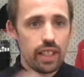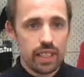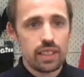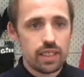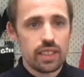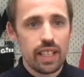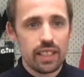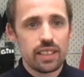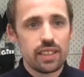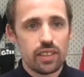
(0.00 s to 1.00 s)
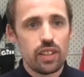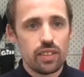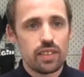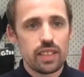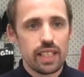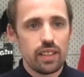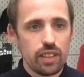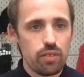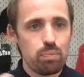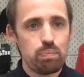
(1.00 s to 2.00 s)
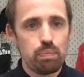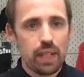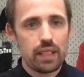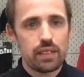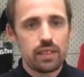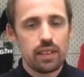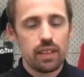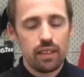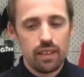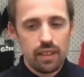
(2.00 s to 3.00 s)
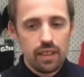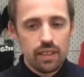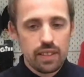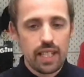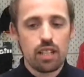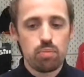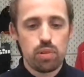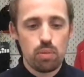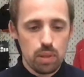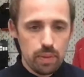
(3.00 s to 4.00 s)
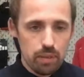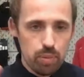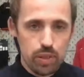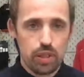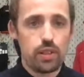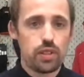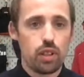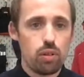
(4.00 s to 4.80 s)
it's good to see that you've managed to take a problem and produce a